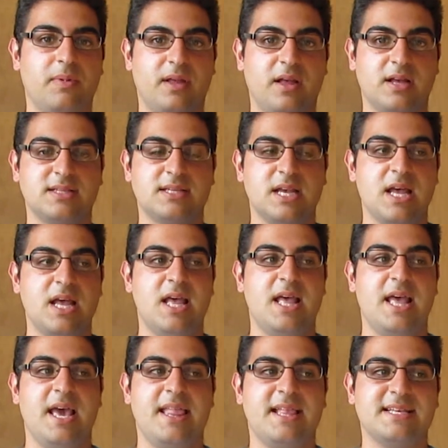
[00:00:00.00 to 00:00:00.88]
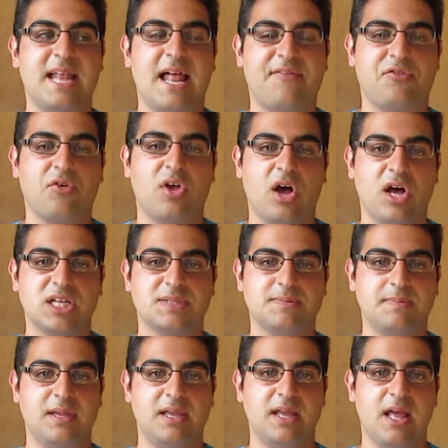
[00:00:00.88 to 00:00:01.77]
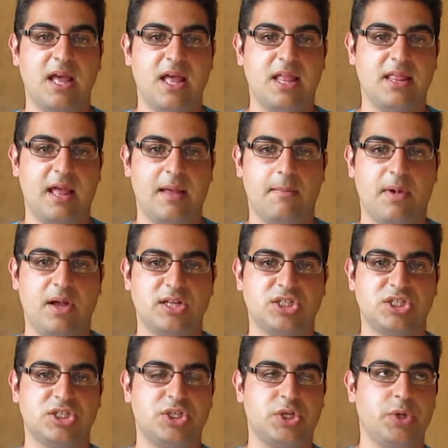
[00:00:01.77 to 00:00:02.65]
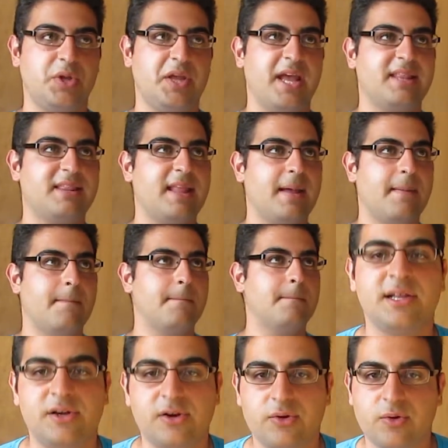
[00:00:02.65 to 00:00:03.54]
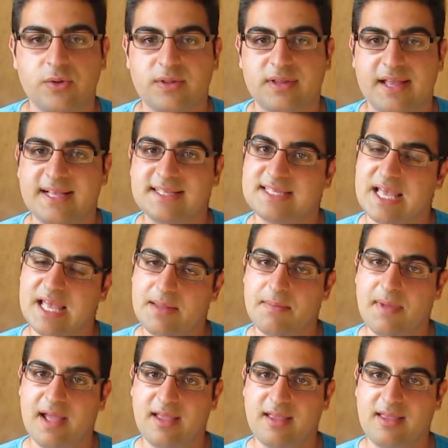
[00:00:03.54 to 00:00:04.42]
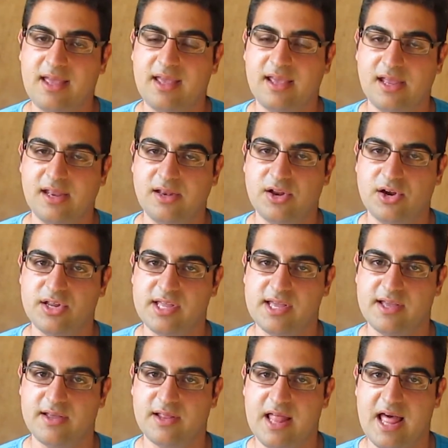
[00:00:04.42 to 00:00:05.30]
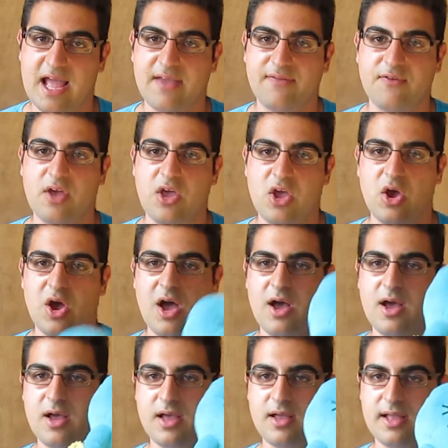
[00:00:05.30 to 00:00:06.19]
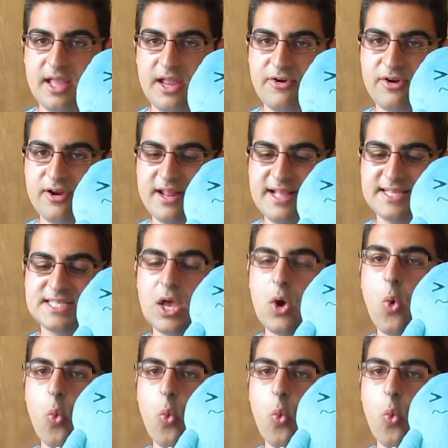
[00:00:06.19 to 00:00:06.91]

because it doesn't have to cost me that much to get them. Other cool things in my geeky nerdy life. Here it is,